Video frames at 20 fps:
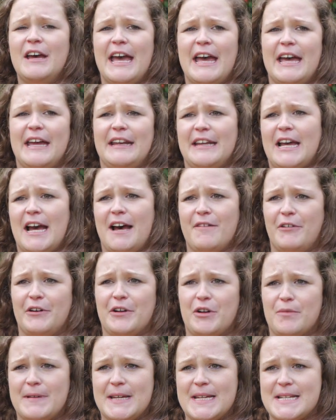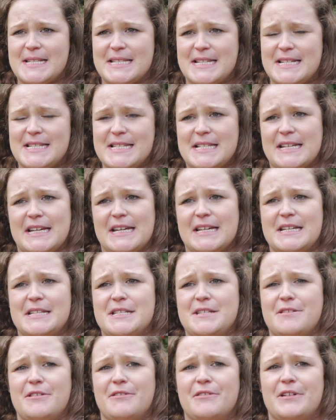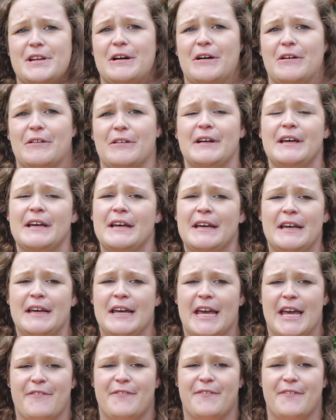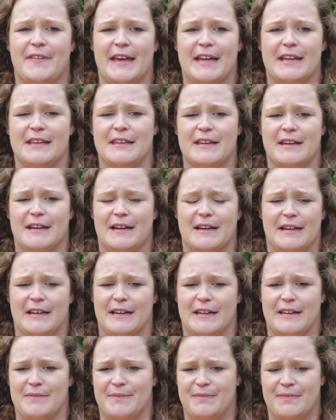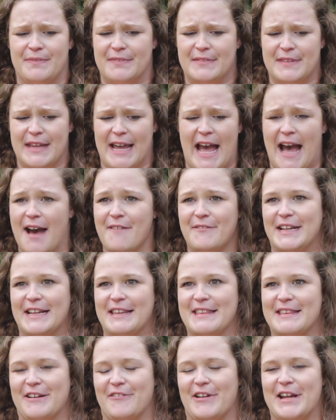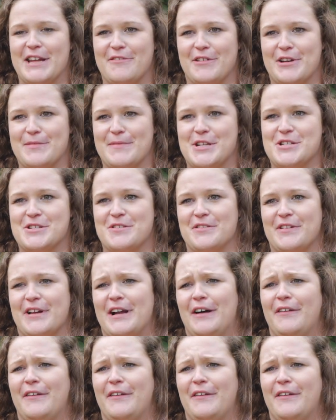and have all your pigs get sick because you don't know if, like, they have anything, right? You want to make sure they're